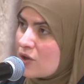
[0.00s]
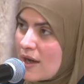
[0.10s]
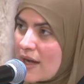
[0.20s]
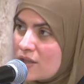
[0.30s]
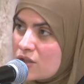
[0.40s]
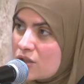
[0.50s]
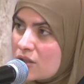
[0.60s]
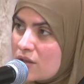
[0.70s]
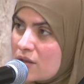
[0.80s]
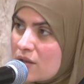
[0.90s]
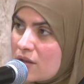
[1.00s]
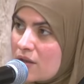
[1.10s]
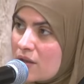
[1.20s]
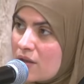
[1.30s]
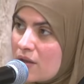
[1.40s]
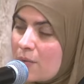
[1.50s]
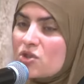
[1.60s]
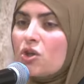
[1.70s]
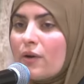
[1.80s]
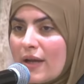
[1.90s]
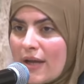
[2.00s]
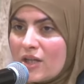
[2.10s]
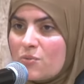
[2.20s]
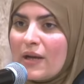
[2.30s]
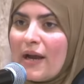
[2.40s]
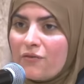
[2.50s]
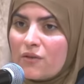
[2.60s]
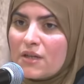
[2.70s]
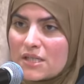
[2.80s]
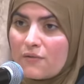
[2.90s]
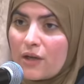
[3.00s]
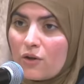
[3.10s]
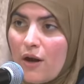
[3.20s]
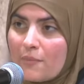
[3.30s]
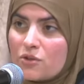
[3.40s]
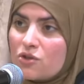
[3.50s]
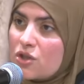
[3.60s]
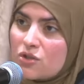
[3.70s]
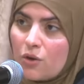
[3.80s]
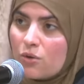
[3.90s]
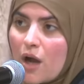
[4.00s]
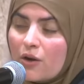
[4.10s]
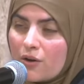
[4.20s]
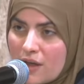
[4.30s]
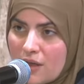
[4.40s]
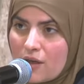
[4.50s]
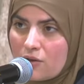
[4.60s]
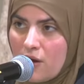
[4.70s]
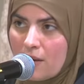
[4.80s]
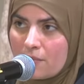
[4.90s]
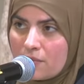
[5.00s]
Hajj. It was during Hajj, but after the days of Ihram. So she's no longer in Ihram.